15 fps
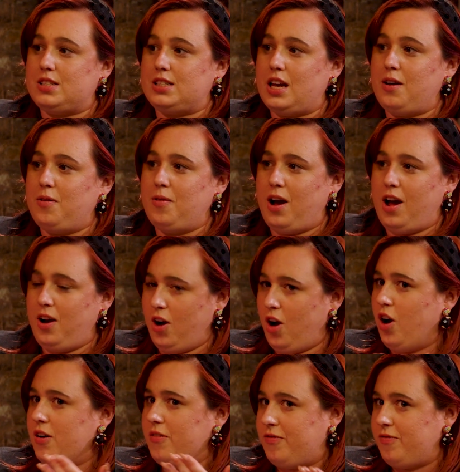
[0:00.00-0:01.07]
So a lot
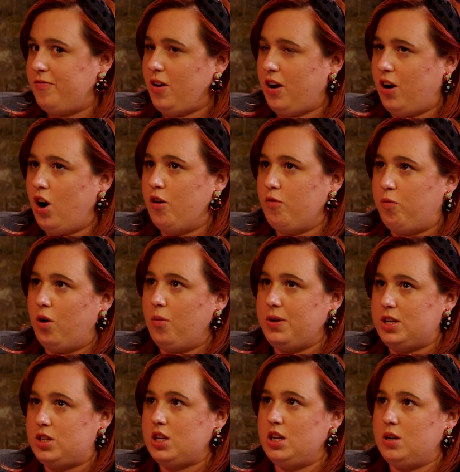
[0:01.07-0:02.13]
of what we
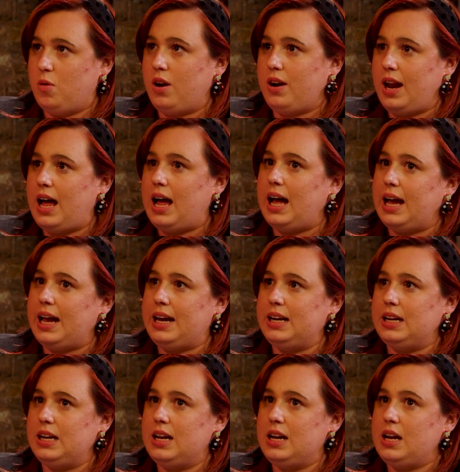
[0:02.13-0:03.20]
do online
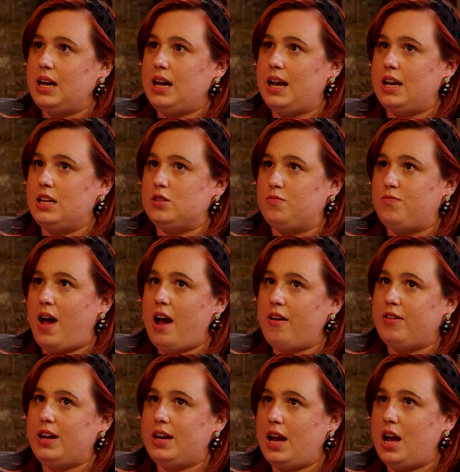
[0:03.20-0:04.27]
is
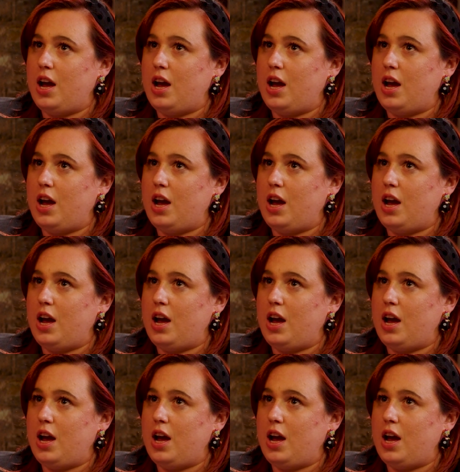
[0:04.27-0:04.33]
very